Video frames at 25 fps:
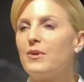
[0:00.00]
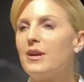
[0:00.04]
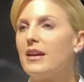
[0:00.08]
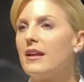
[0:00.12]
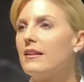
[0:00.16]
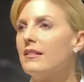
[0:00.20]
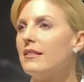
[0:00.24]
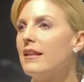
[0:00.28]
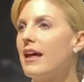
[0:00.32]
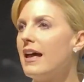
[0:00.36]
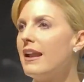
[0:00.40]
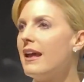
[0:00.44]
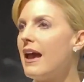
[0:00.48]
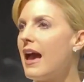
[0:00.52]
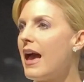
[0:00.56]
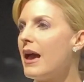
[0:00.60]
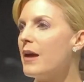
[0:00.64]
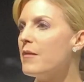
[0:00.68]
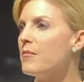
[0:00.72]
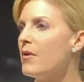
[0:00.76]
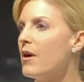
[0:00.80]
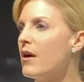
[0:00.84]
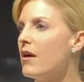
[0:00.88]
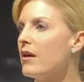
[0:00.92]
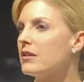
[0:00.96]
We had a lot of
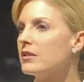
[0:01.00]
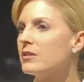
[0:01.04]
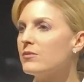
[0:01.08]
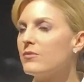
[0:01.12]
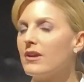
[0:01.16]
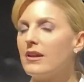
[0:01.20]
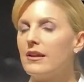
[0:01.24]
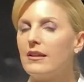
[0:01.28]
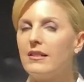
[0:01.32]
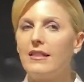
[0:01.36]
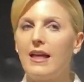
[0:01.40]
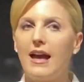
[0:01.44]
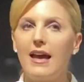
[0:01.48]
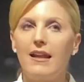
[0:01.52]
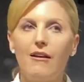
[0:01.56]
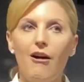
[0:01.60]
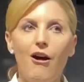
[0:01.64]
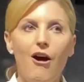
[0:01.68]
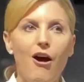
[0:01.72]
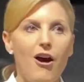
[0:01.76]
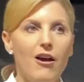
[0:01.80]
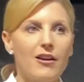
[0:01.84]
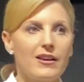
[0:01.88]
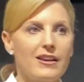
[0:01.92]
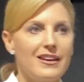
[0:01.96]
eyeballs, we had a lot of
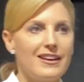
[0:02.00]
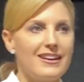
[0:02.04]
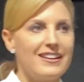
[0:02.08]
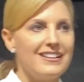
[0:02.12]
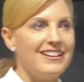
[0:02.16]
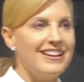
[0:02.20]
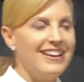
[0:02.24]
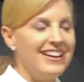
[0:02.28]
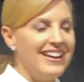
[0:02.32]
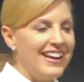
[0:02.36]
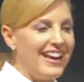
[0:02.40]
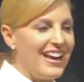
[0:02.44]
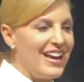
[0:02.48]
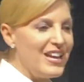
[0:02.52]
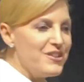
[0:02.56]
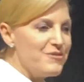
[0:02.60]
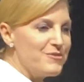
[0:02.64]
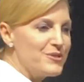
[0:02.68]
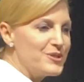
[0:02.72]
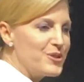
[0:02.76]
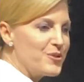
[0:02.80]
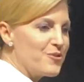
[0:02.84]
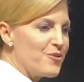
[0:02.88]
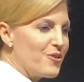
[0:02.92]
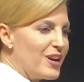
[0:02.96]
honking, and it
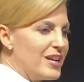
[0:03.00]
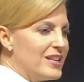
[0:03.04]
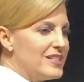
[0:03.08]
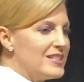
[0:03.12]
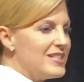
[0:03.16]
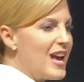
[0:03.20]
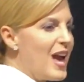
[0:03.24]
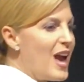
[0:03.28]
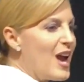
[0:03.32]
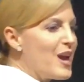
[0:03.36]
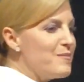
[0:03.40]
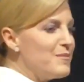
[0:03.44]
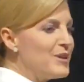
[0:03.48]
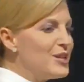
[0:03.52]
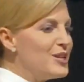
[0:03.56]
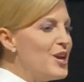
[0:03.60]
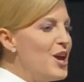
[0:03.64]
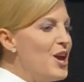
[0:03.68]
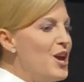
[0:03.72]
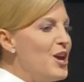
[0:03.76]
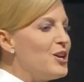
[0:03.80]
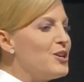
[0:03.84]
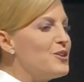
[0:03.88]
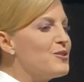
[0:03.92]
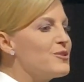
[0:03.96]
was a great
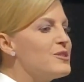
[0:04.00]
time.